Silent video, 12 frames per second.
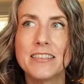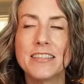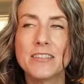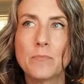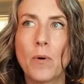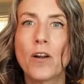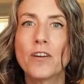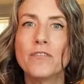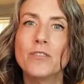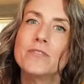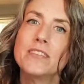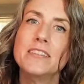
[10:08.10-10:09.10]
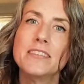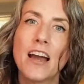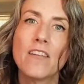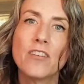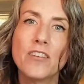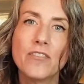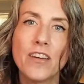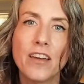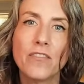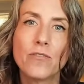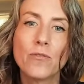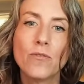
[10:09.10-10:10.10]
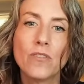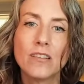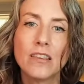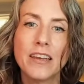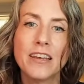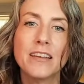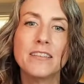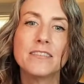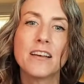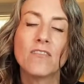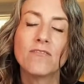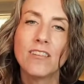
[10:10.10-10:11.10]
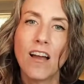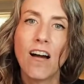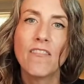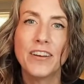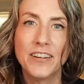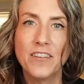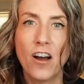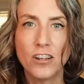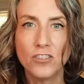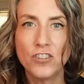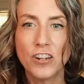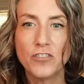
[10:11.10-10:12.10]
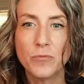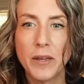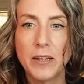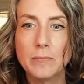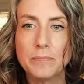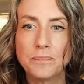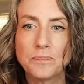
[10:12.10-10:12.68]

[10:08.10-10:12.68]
This part of you sees everything through the lens of love and non-judgment.